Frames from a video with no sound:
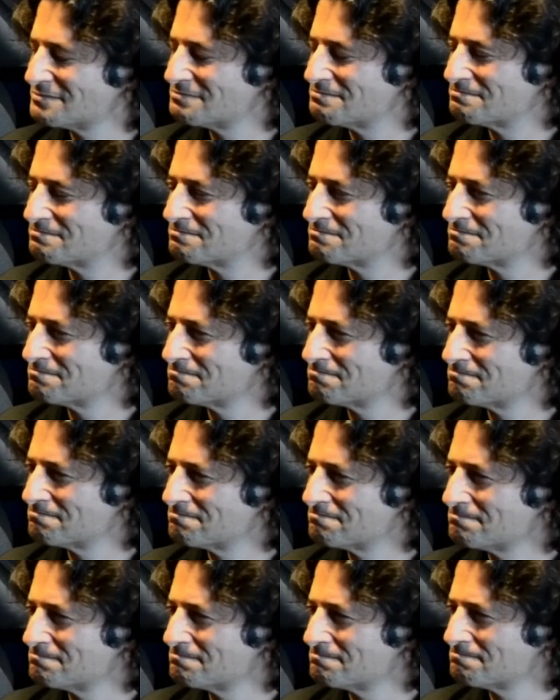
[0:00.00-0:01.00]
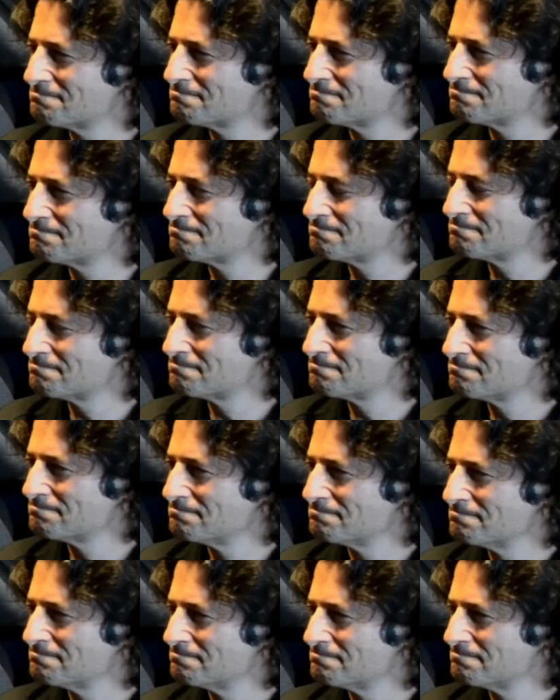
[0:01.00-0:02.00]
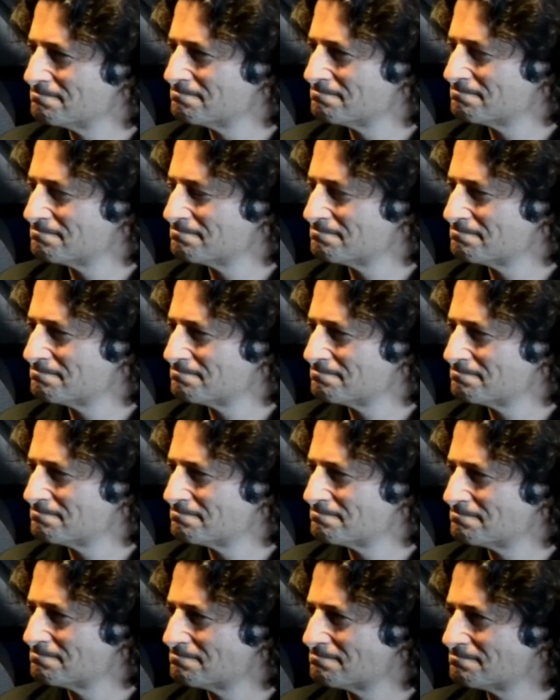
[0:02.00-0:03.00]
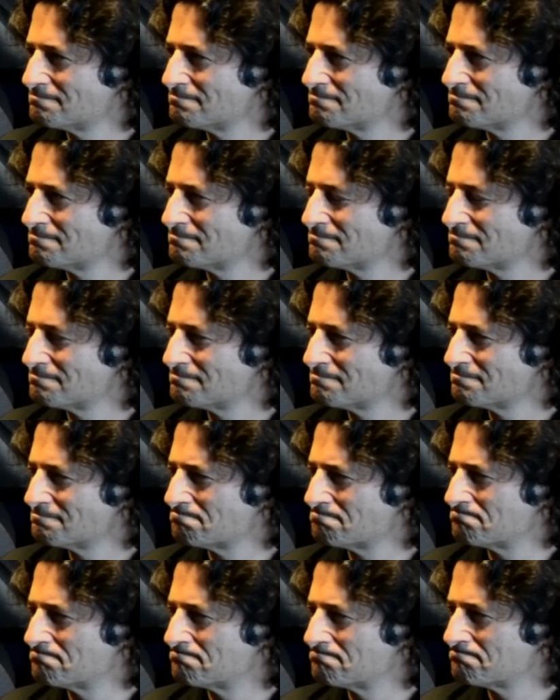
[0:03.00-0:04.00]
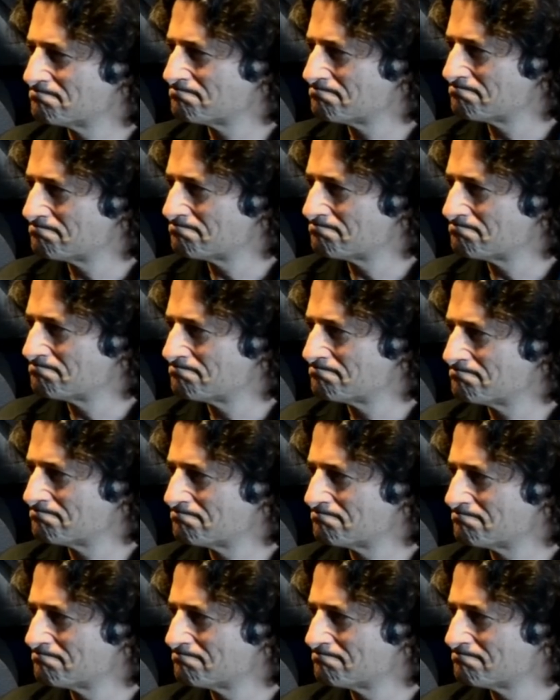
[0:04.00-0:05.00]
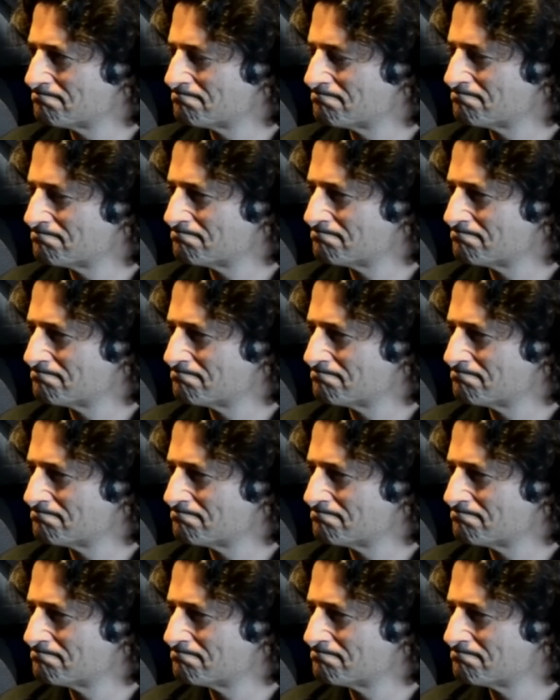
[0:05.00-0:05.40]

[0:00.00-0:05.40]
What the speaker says: This person isn't speaking.